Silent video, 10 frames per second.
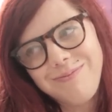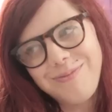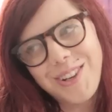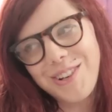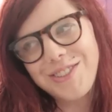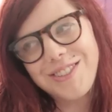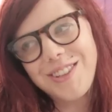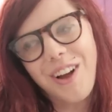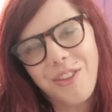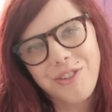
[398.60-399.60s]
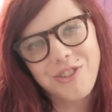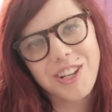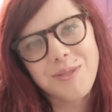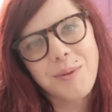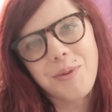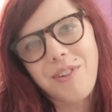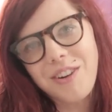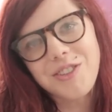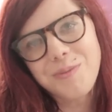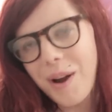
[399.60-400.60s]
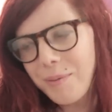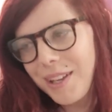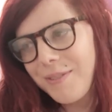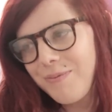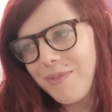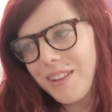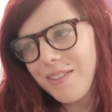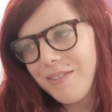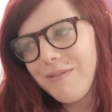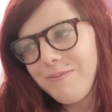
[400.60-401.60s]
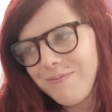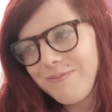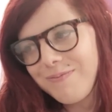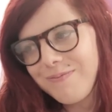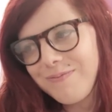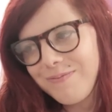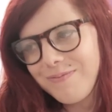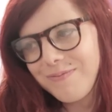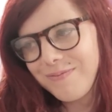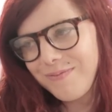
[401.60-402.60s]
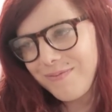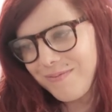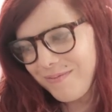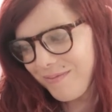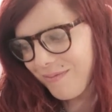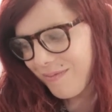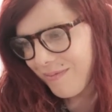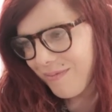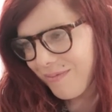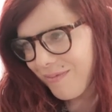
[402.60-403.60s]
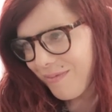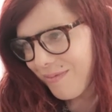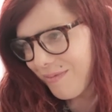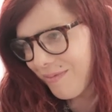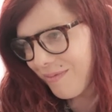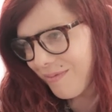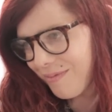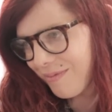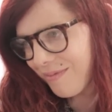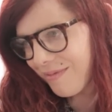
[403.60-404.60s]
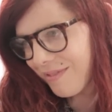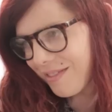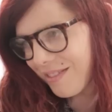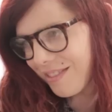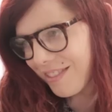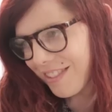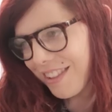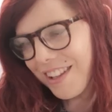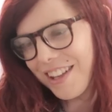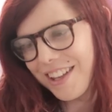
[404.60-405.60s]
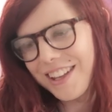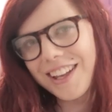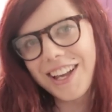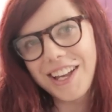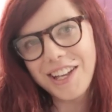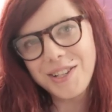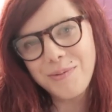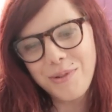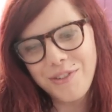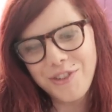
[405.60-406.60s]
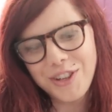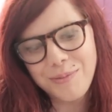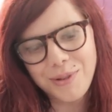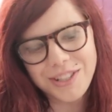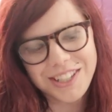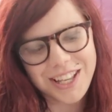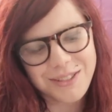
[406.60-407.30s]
There's other trans people around you, probably. Awesome. Now, would you say you got into porn for the pussy? I got into porn for the pussy.